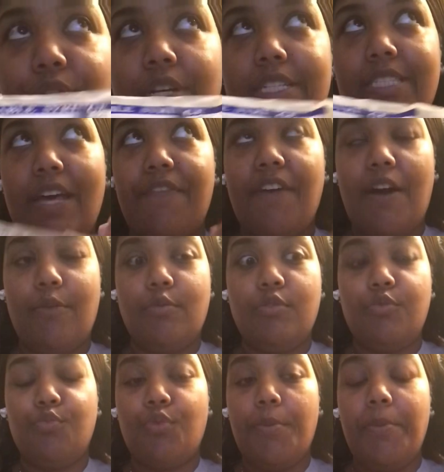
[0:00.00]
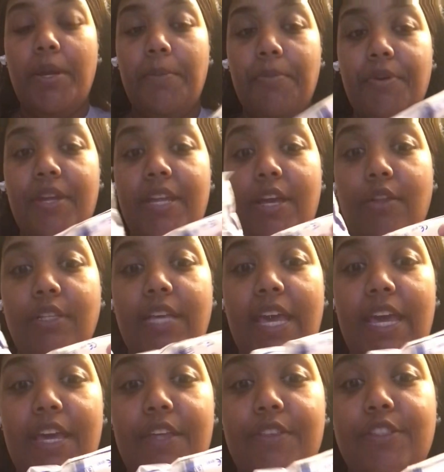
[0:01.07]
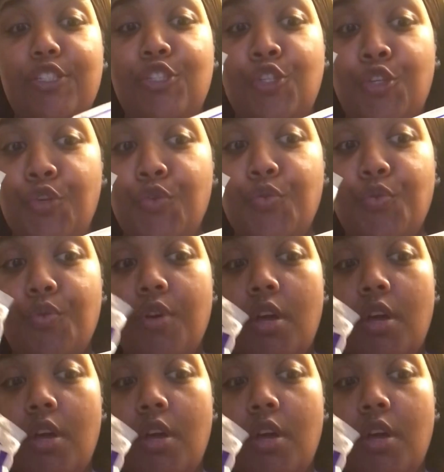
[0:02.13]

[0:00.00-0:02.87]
Because if I remember, it only had 2.